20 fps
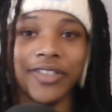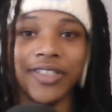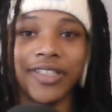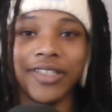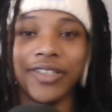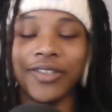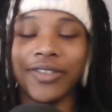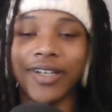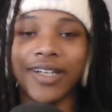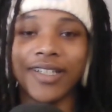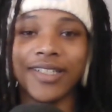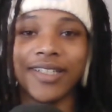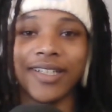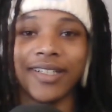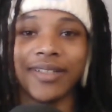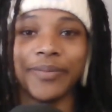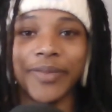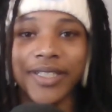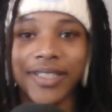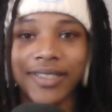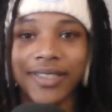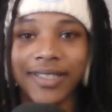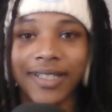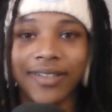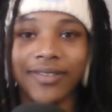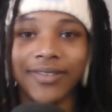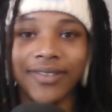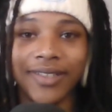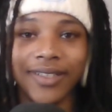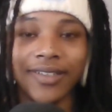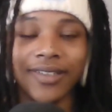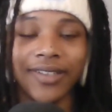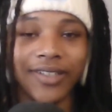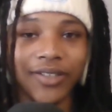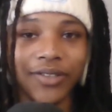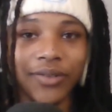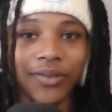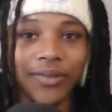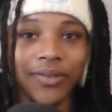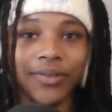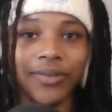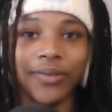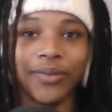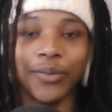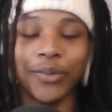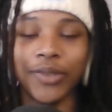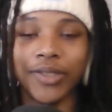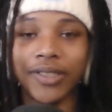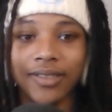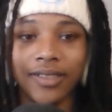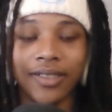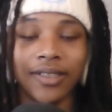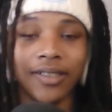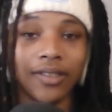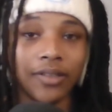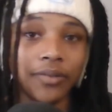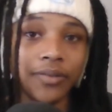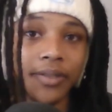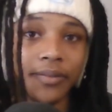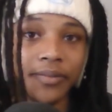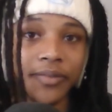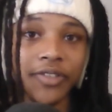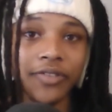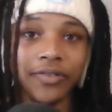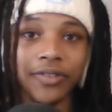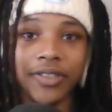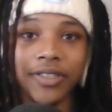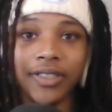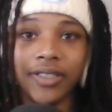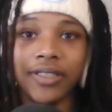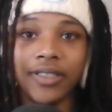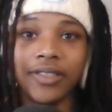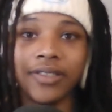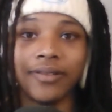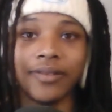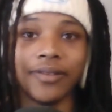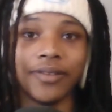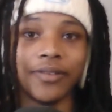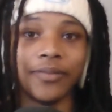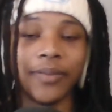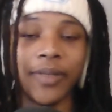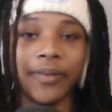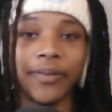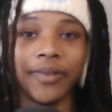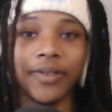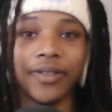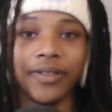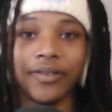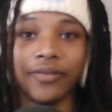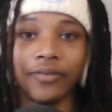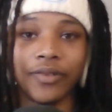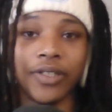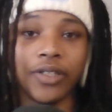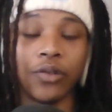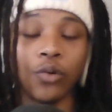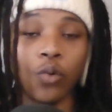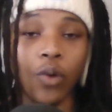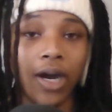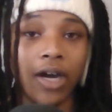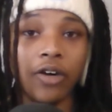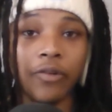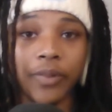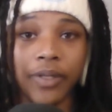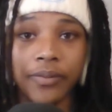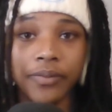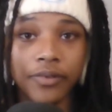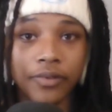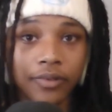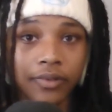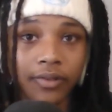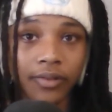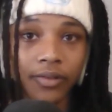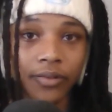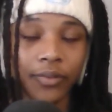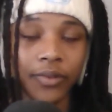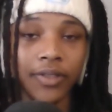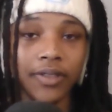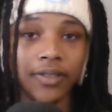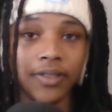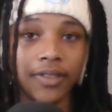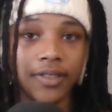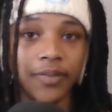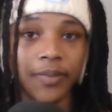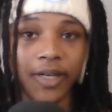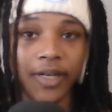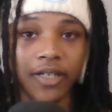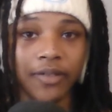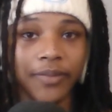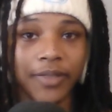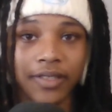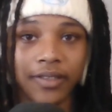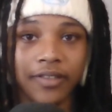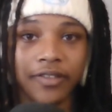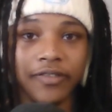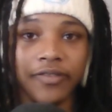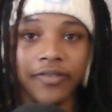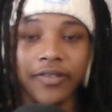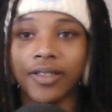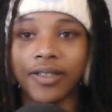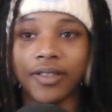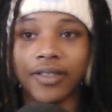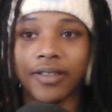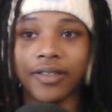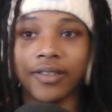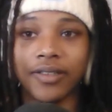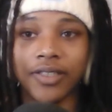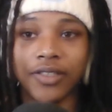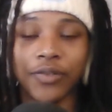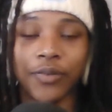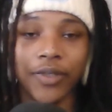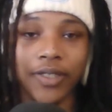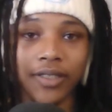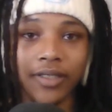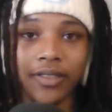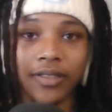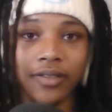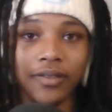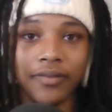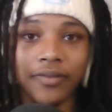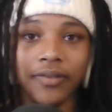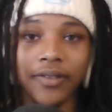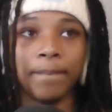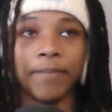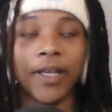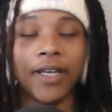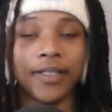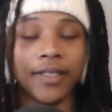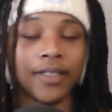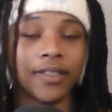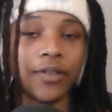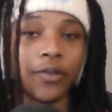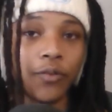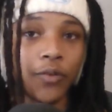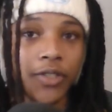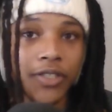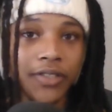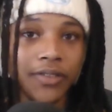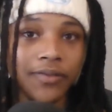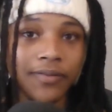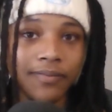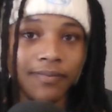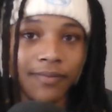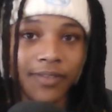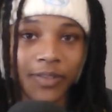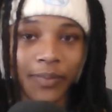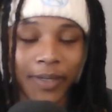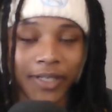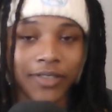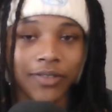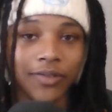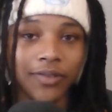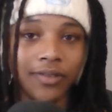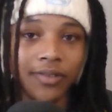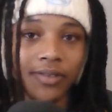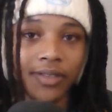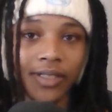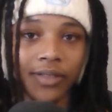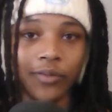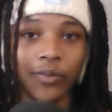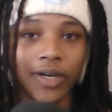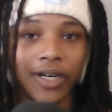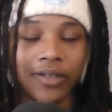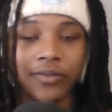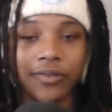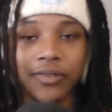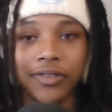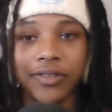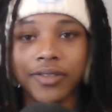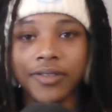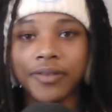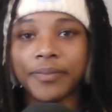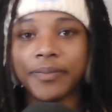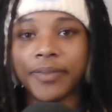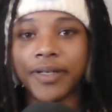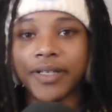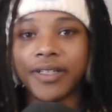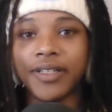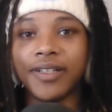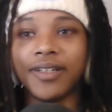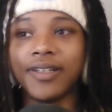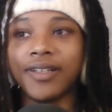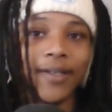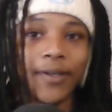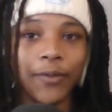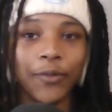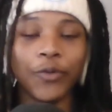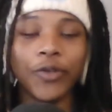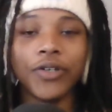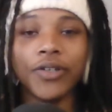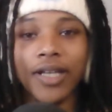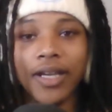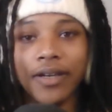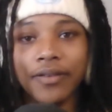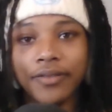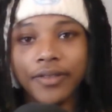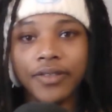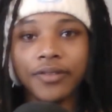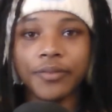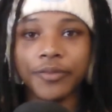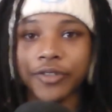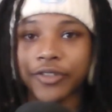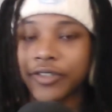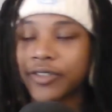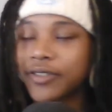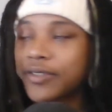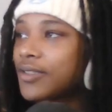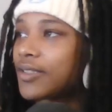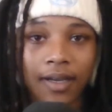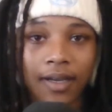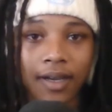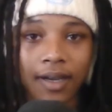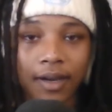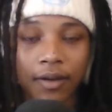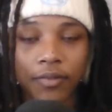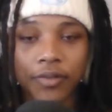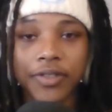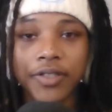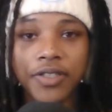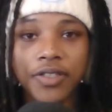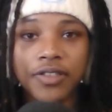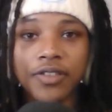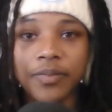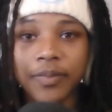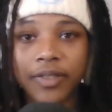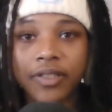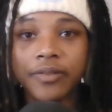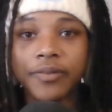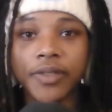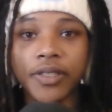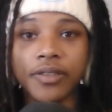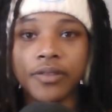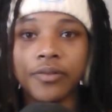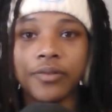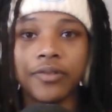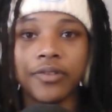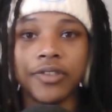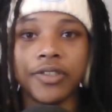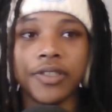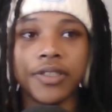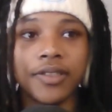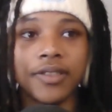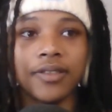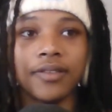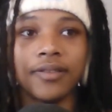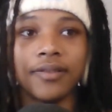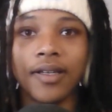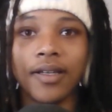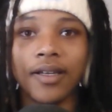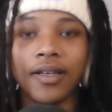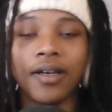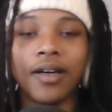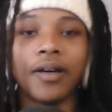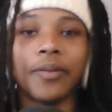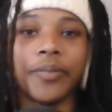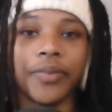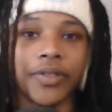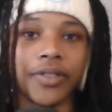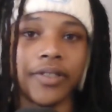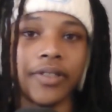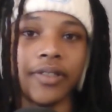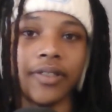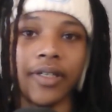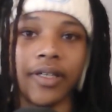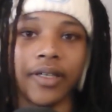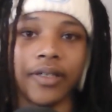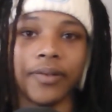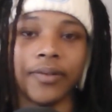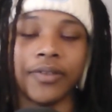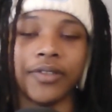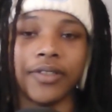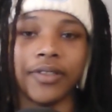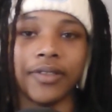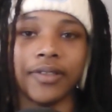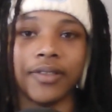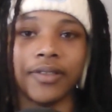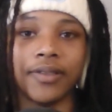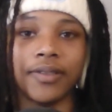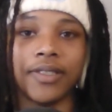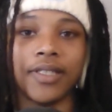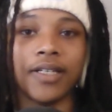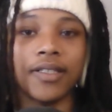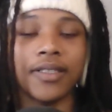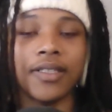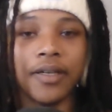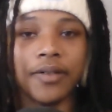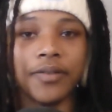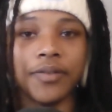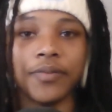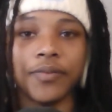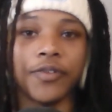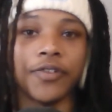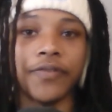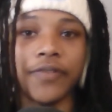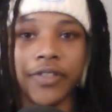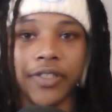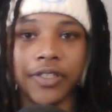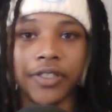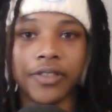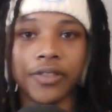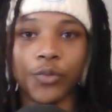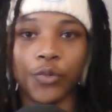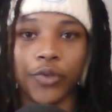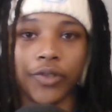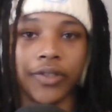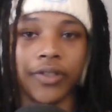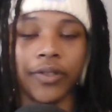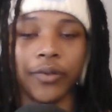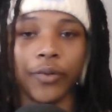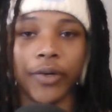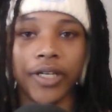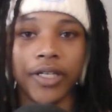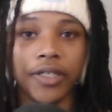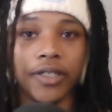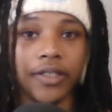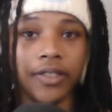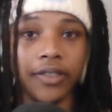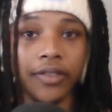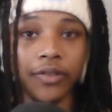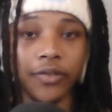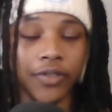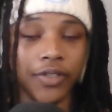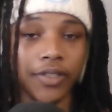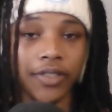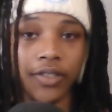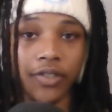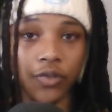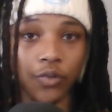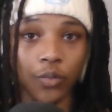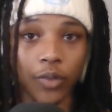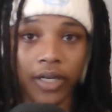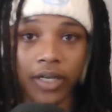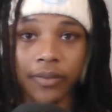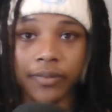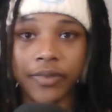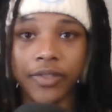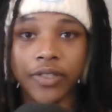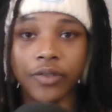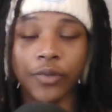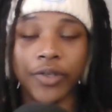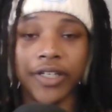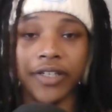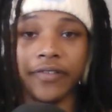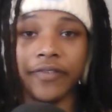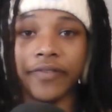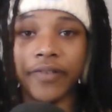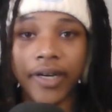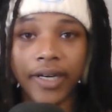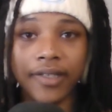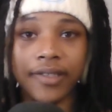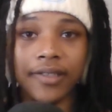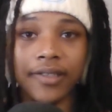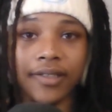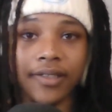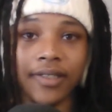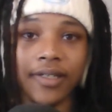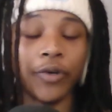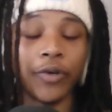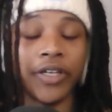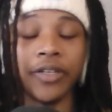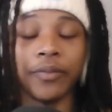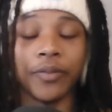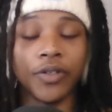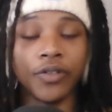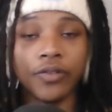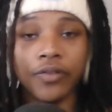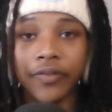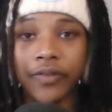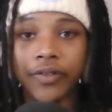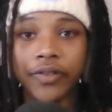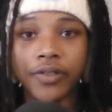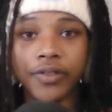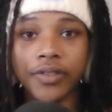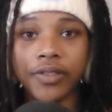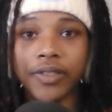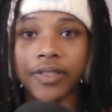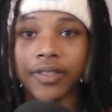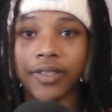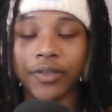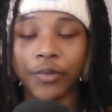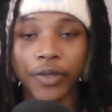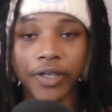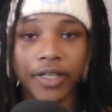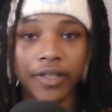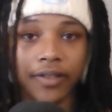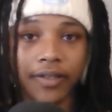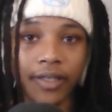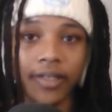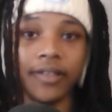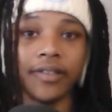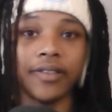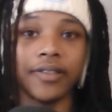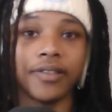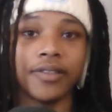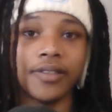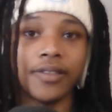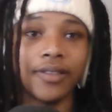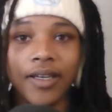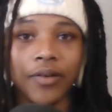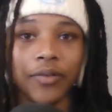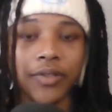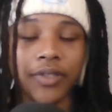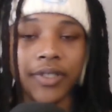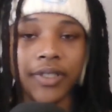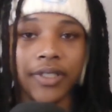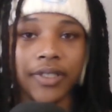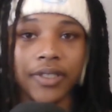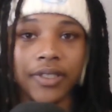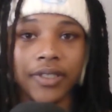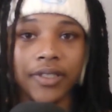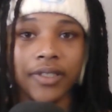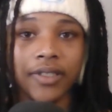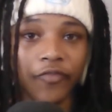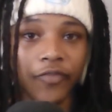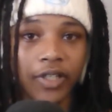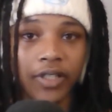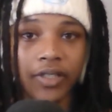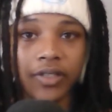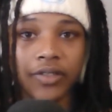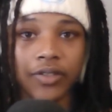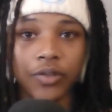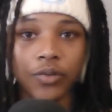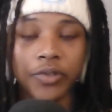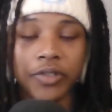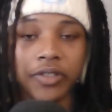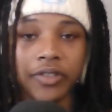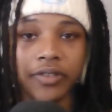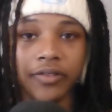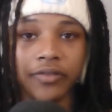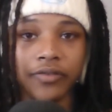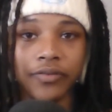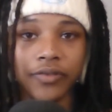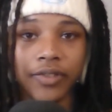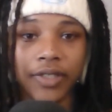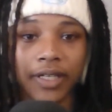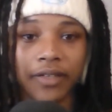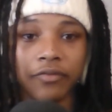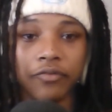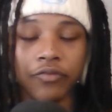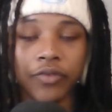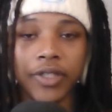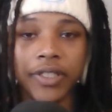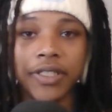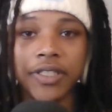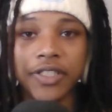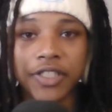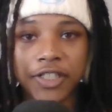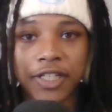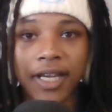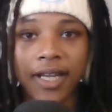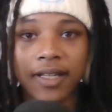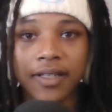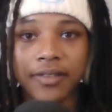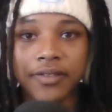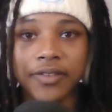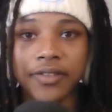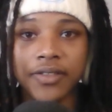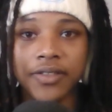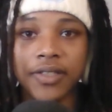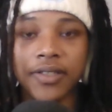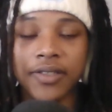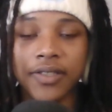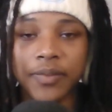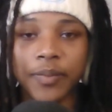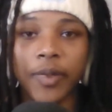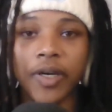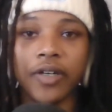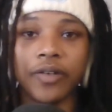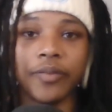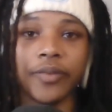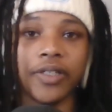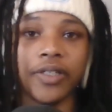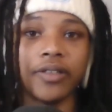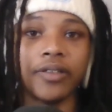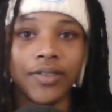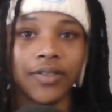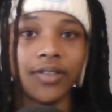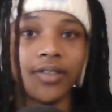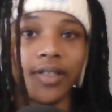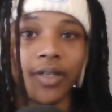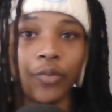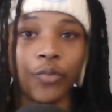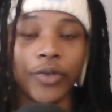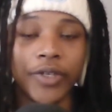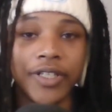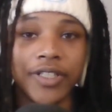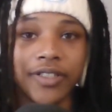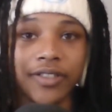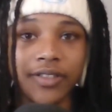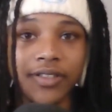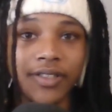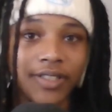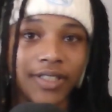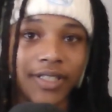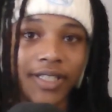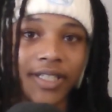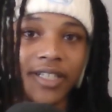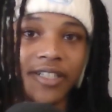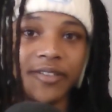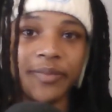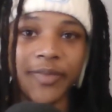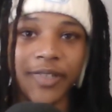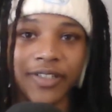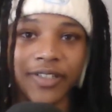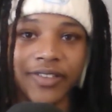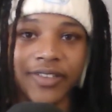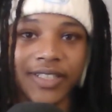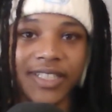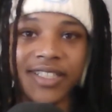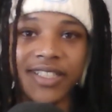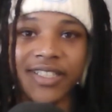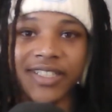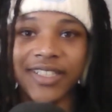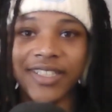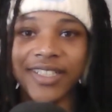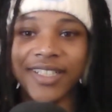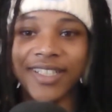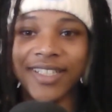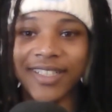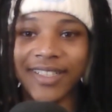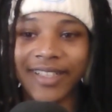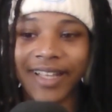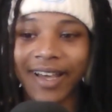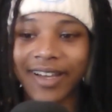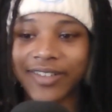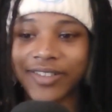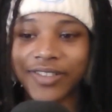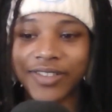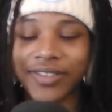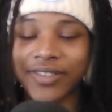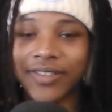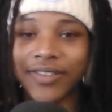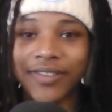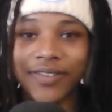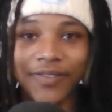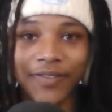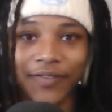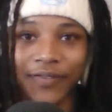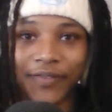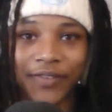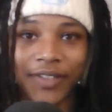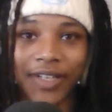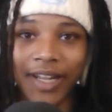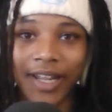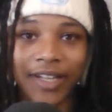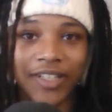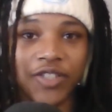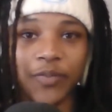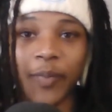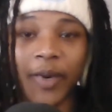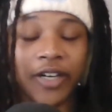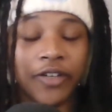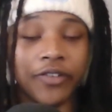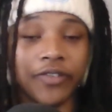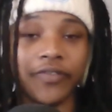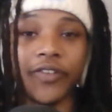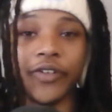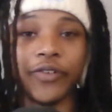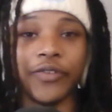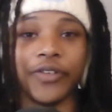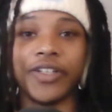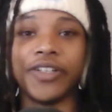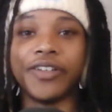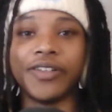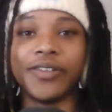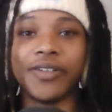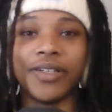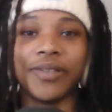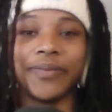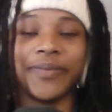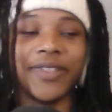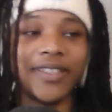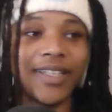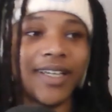You guys kind of missed out a little with the Homecoming trilogy to maybe really wow people with the Spider-Man stuff, the swinging and stuff. Not that there wasn't spectacle and wows, but we can have a little more. I want to see a Spider-Man who's just competent, like just 10 times more efficient with the way he uses his webs, the way he fights, the way he maneuvers, the way he thinks. I want to see villains who can like really challenge Spider-Man so that we can see him unleash that Spider Fury, you know what I mean?